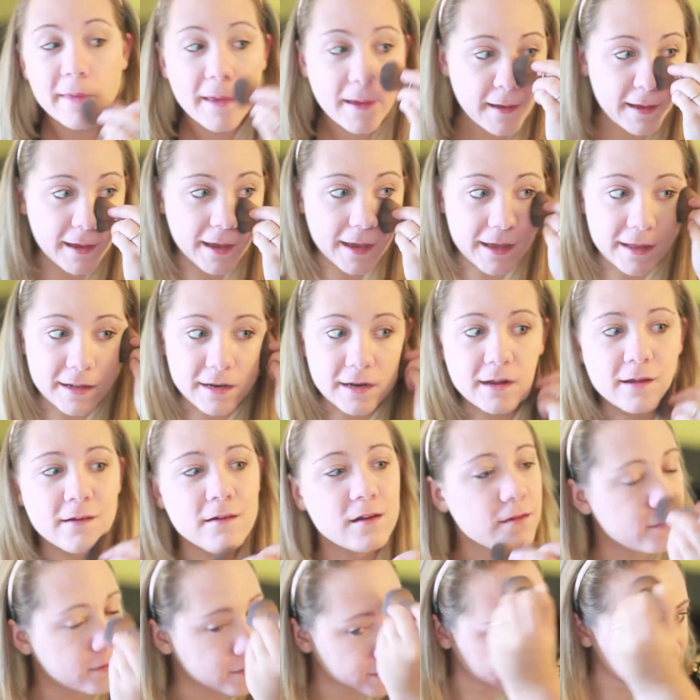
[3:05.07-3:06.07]

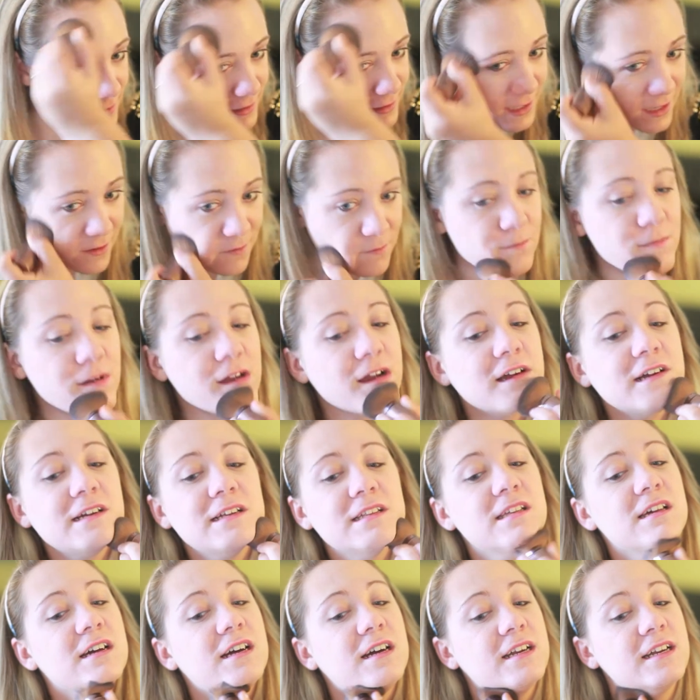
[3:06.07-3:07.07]
and instead of
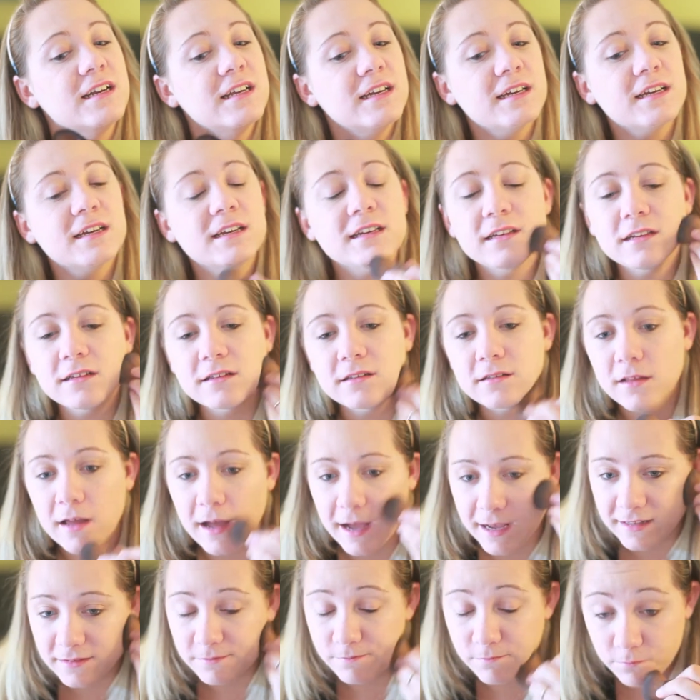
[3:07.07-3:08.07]
marathoning it,
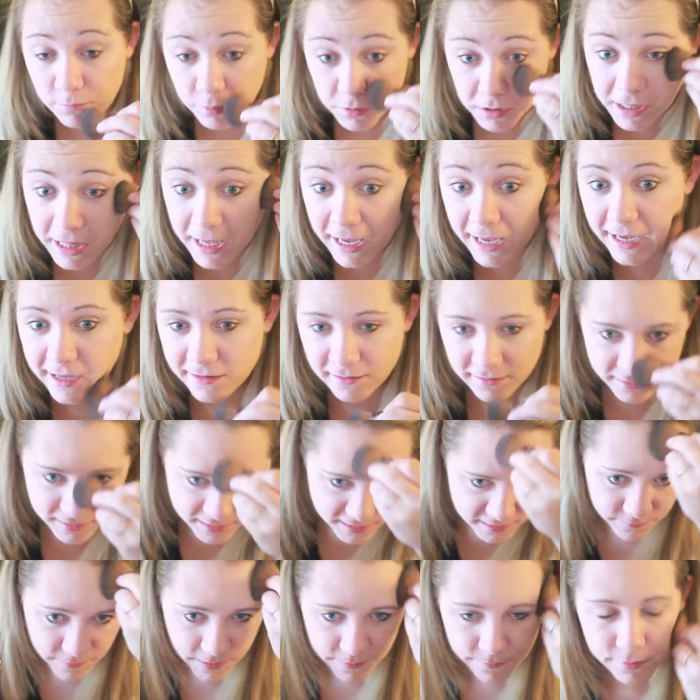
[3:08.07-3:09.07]
I planned, this
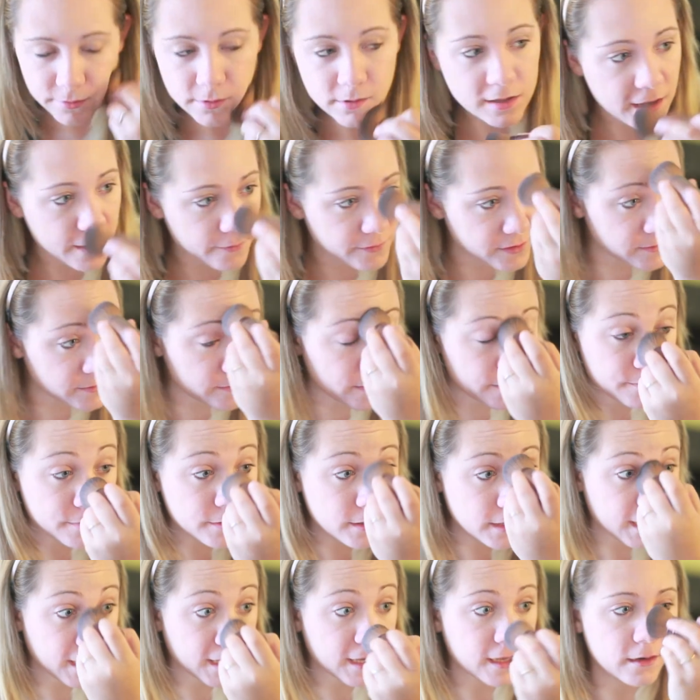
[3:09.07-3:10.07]
was my pl- that was my
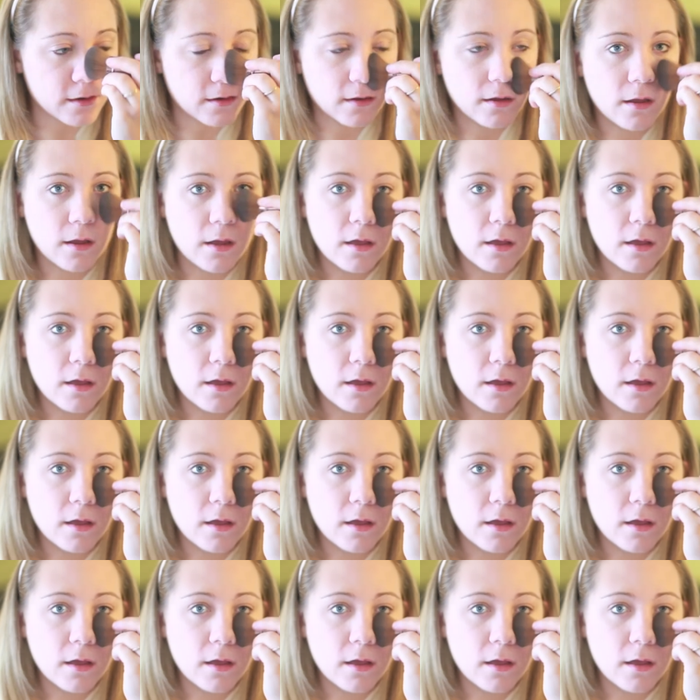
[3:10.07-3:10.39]
plan.